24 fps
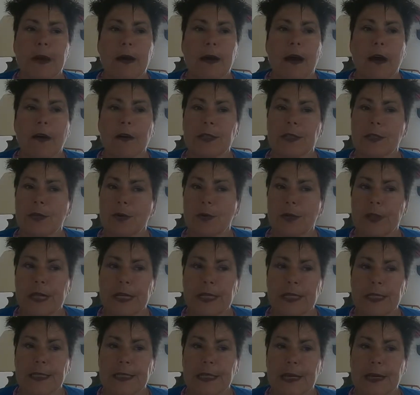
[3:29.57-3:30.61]
Also, they
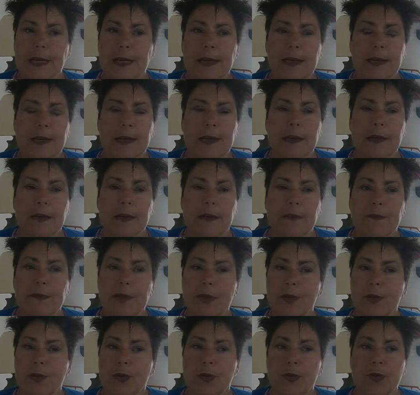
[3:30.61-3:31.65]
say if
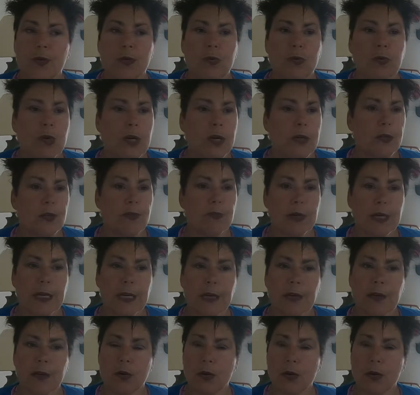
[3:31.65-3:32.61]
you drink